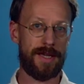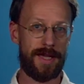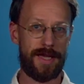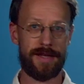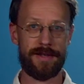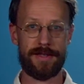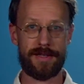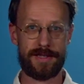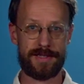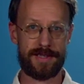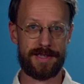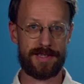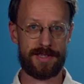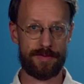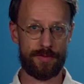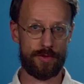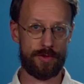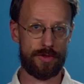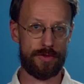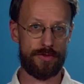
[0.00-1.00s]
and
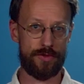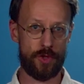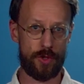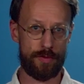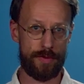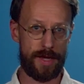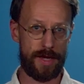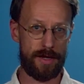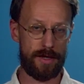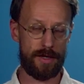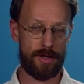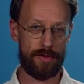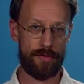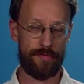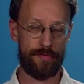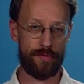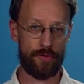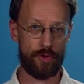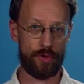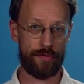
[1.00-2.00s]
accessible domain
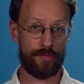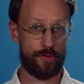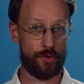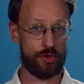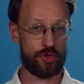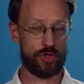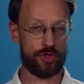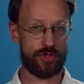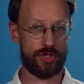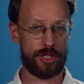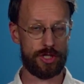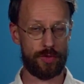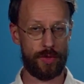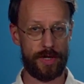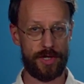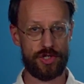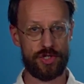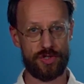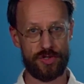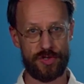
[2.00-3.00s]
for future
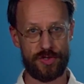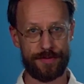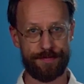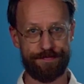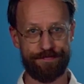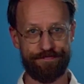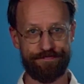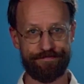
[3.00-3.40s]
generations.